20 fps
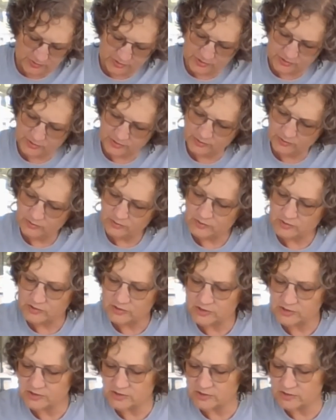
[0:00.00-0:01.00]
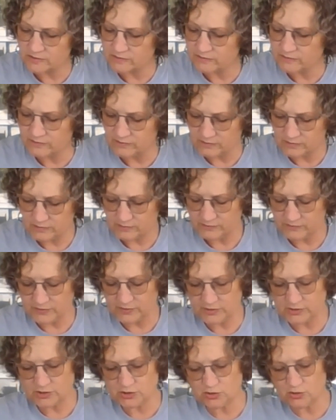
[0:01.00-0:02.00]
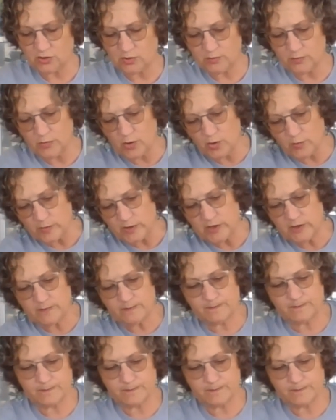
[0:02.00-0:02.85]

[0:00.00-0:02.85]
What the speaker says: it to you in just a very short moment.